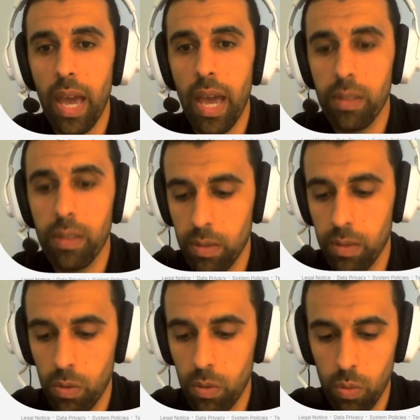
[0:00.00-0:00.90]
at
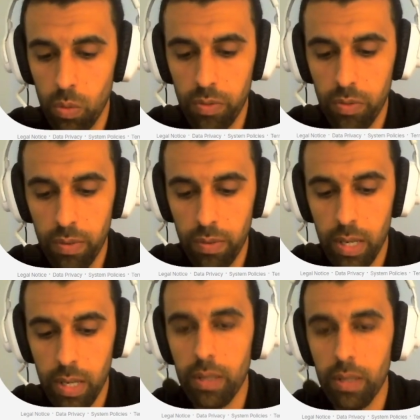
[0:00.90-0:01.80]

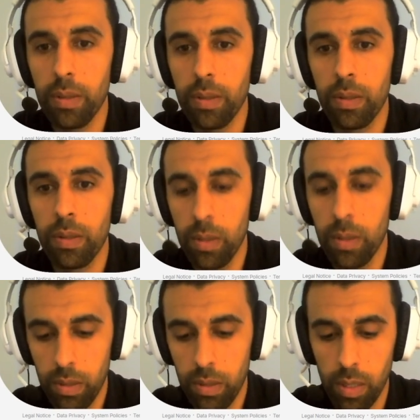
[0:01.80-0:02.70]
159,
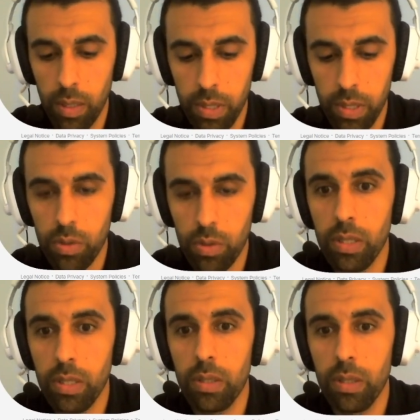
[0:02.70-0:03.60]
the IP
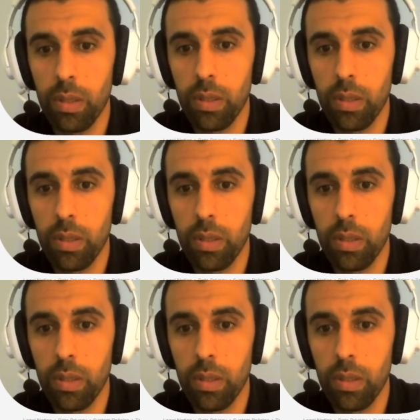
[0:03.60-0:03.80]
address